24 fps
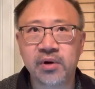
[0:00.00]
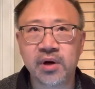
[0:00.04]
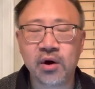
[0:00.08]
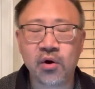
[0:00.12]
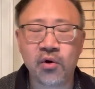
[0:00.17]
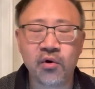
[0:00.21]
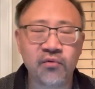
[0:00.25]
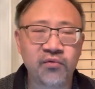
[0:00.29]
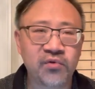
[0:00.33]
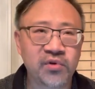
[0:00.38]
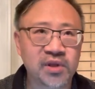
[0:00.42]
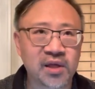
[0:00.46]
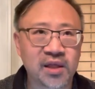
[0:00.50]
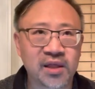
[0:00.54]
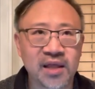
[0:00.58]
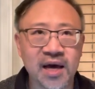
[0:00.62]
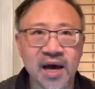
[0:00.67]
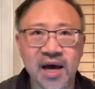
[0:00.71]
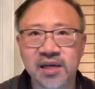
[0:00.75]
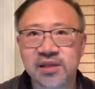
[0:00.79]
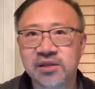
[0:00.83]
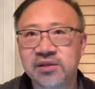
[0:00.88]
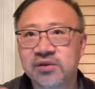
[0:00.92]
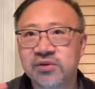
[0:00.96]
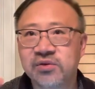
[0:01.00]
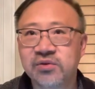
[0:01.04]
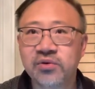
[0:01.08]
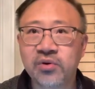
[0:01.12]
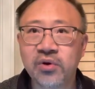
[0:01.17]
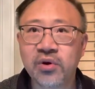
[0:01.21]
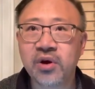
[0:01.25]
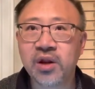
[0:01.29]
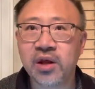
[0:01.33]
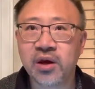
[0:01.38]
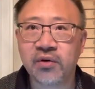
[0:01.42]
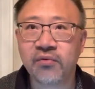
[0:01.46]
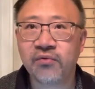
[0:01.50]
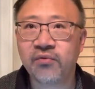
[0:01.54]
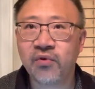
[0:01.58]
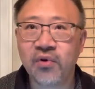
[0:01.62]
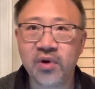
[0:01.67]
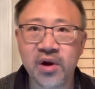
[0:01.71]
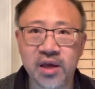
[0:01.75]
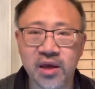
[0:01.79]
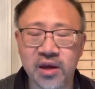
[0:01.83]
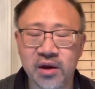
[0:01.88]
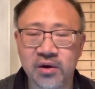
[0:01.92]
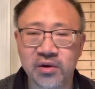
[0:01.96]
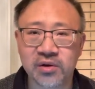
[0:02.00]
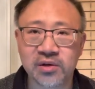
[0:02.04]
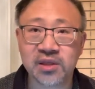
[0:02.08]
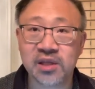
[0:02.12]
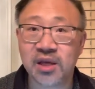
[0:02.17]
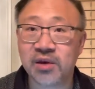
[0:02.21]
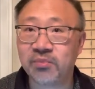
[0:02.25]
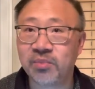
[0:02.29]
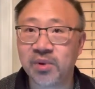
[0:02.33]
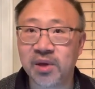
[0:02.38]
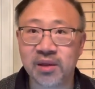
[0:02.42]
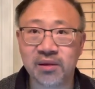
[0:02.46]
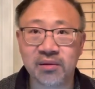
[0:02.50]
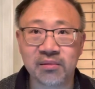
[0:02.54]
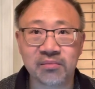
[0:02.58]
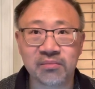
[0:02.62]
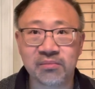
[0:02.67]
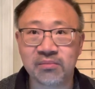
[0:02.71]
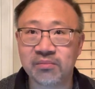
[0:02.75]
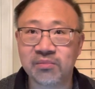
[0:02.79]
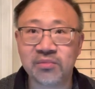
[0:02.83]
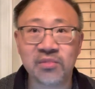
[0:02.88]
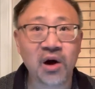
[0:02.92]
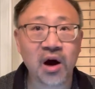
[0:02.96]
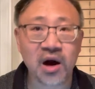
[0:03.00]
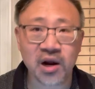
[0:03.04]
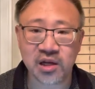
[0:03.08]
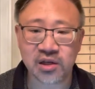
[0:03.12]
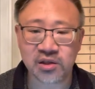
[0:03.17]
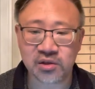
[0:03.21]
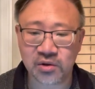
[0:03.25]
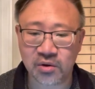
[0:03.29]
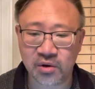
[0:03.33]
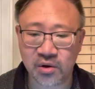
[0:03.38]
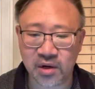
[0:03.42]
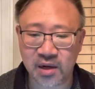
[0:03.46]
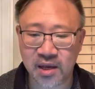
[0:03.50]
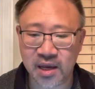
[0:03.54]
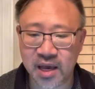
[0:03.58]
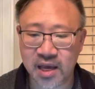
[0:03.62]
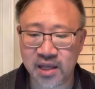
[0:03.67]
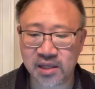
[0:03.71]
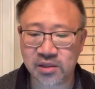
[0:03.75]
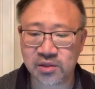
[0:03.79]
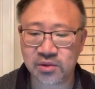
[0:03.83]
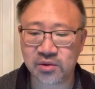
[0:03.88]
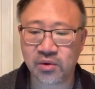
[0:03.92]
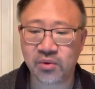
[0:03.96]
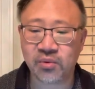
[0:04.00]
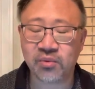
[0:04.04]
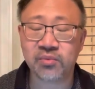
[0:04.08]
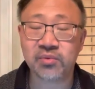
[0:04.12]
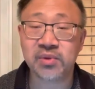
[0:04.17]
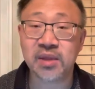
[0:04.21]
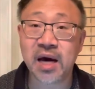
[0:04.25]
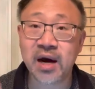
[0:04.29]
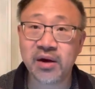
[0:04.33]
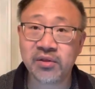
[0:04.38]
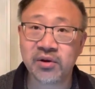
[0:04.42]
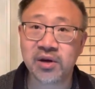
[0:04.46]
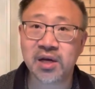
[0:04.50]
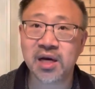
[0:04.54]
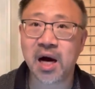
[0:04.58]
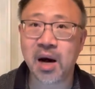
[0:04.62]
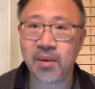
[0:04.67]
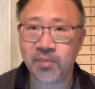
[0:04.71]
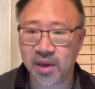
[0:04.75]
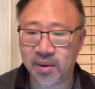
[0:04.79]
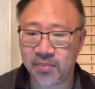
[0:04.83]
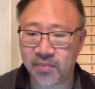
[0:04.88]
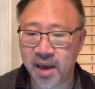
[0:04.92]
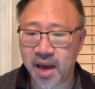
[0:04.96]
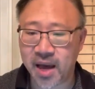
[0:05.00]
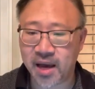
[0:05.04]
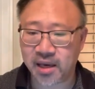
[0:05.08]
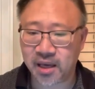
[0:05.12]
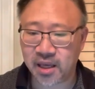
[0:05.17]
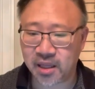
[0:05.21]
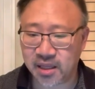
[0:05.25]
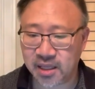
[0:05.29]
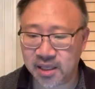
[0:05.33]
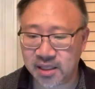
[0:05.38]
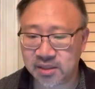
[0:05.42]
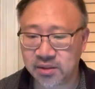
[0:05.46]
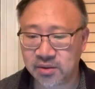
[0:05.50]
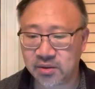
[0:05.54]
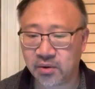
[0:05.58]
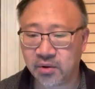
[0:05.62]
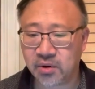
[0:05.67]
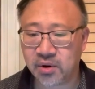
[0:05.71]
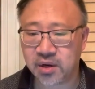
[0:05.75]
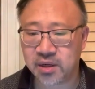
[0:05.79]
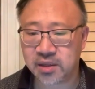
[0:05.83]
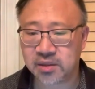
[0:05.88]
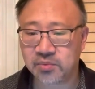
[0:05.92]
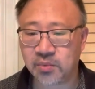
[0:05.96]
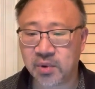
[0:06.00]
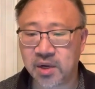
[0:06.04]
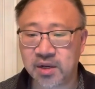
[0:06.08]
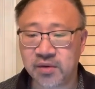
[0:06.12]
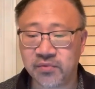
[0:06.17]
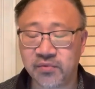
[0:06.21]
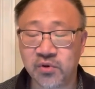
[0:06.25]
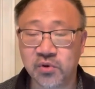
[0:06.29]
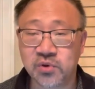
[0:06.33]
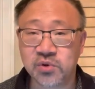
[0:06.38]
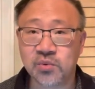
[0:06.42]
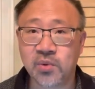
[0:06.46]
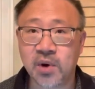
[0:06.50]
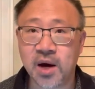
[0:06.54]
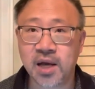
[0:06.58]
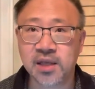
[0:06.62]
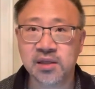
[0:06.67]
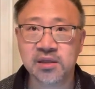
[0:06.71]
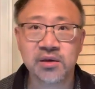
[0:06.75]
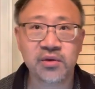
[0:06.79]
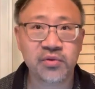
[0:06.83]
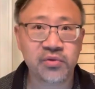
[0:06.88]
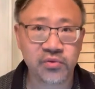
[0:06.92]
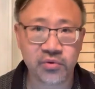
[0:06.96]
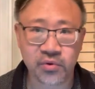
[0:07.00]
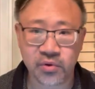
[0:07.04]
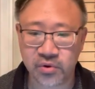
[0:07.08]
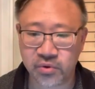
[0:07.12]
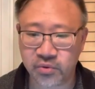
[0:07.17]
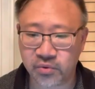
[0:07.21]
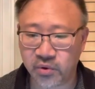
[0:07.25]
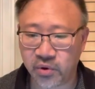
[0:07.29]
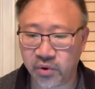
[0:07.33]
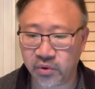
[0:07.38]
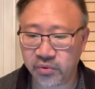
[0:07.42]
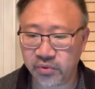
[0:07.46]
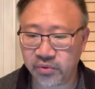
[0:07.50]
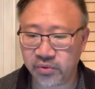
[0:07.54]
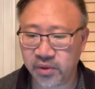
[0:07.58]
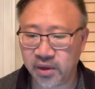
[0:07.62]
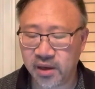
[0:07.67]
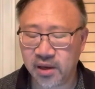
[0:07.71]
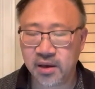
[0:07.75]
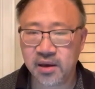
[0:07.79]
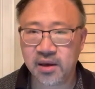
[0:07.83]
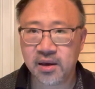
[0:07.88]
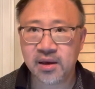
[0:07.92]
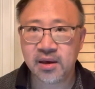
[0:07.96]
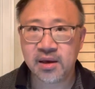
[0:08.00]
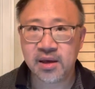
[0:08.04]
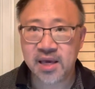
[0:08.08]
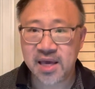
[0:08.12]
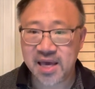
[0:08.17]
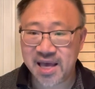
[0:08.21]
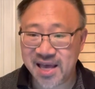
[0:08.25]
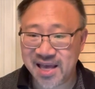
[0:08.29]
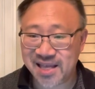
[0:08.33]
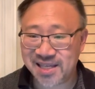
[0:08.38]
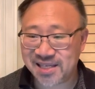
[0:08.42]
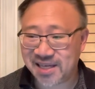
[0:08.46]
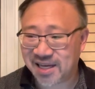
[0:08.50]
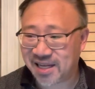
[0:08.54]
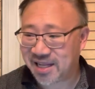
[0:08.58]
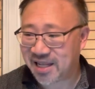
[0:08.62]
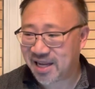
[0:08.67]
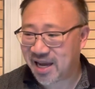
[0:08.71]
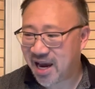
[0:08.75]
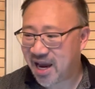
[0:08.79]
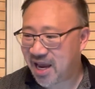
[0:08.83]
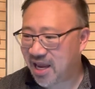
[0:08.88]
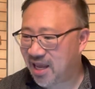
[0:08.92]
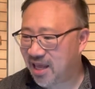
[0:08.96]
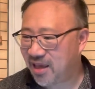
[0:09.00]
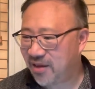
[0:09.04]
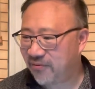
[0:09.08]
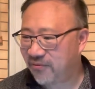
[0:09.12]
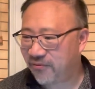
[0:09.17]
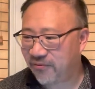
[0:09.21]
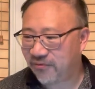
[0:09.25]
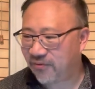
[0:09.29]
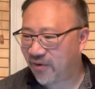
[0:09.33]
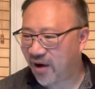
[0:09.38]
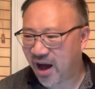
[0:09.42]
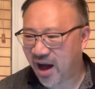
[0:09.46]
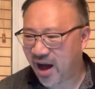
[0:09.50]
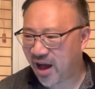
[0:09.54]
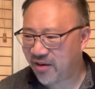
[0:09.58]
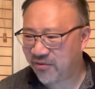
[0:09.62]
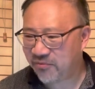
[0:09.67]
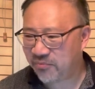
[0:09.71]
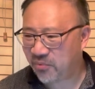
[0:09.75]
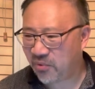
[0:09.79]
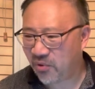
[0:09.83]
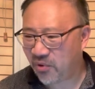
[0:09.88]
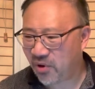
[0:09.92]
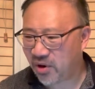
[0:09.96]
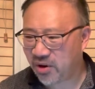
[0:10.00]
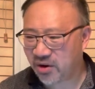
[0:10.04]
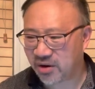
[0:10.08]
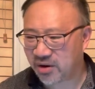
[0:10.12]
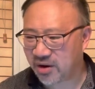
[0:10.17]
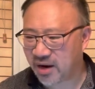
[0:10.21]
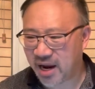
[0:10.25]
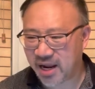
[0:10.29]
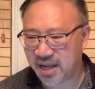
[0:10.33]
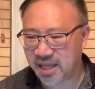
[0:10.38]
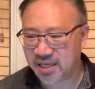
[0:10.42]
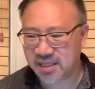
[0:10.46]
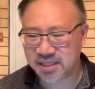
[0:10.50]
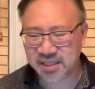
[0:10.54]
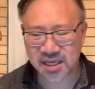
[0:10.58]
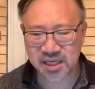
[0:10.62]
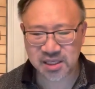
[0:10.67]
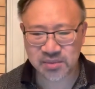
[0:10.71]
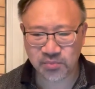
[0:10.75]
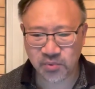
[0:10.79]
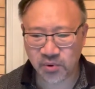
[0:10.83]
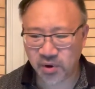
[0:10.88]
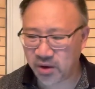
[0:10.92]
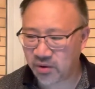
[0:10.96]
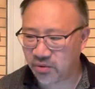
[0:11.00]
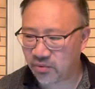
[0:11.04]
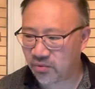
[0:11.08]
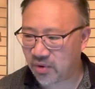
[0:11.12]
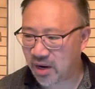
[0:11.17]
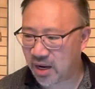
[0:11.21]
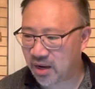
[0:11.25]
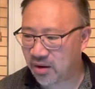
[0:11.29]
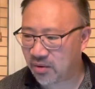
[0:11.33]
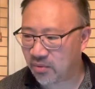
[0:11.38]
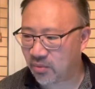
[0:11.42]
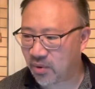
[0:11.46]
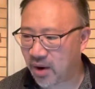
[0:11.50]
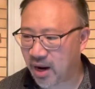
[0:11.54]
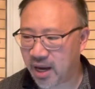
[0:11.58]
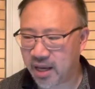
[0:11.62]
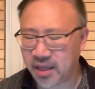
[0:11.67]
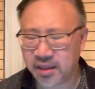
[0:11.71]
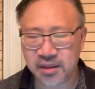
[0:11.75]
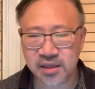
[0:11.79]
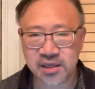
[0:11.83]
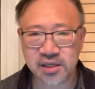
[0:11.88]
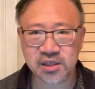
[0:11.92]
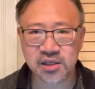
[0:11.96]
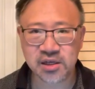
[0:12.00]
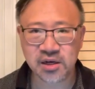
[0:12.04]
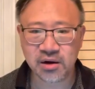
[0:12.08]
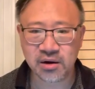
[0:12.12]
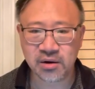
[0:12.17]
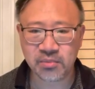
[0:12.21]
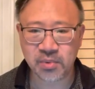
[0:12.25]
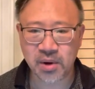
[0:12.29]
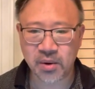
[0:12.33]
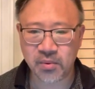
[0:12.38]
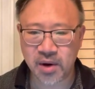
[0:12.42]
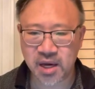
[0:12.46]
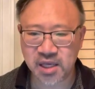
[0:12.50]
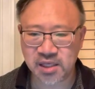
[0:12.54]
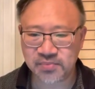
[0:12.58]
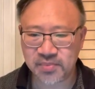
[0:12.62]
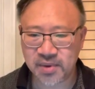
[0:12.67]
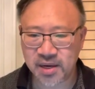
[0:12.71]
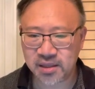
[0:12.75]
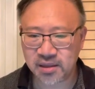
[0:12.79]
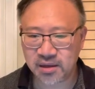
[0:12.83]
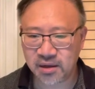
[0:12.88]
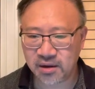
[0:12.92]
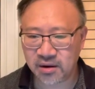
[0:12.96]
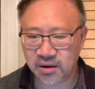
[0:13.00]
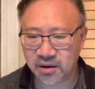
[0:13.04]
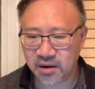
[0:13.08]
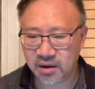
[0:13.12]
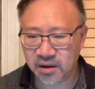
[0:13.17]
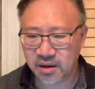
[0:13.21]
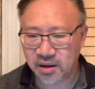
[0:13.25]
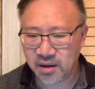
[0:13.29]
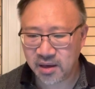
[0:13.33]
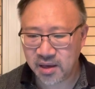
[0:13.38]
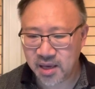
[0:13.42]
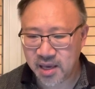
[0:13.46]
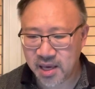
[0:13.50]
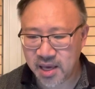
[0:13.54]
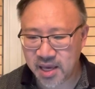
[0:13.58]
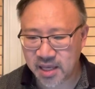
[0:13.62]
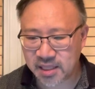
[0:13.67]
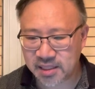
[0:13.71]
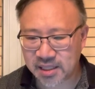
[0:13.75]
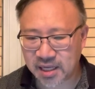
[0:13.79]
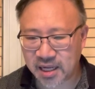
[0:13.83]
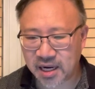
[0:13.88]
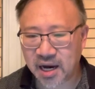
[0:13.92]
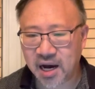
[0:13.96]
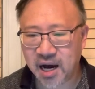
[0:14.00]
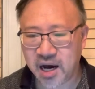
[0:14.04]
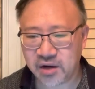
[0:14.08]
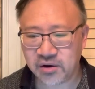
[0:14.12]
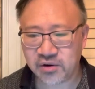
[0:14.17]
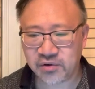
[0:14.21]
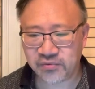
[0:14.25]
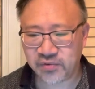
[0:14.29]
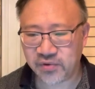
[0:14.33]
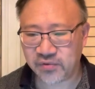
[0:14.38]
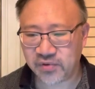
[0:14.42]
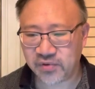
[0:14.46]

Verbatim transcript: over the last 30 or 40 years, they've been not as good. And so now they're coming back. And this year is one of those wines, third growth. It's a 95 point or 96 point rated wine this year by Wine Spectator. It's at $150.